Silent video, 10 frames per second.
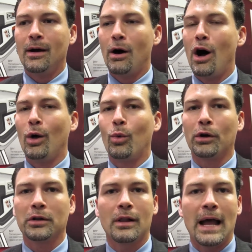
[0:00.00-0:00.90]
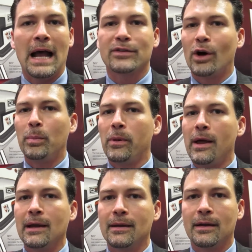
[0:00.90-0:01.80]
all world class, all
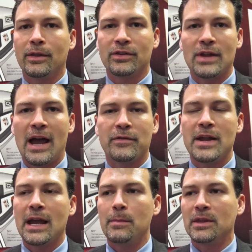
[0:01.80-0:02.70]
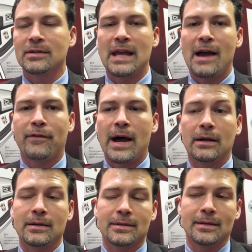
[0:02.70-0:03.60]
playing the staff name and the staff
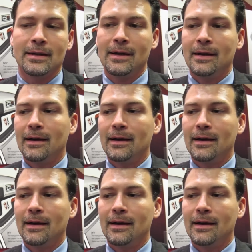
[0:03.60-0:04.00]
irons, and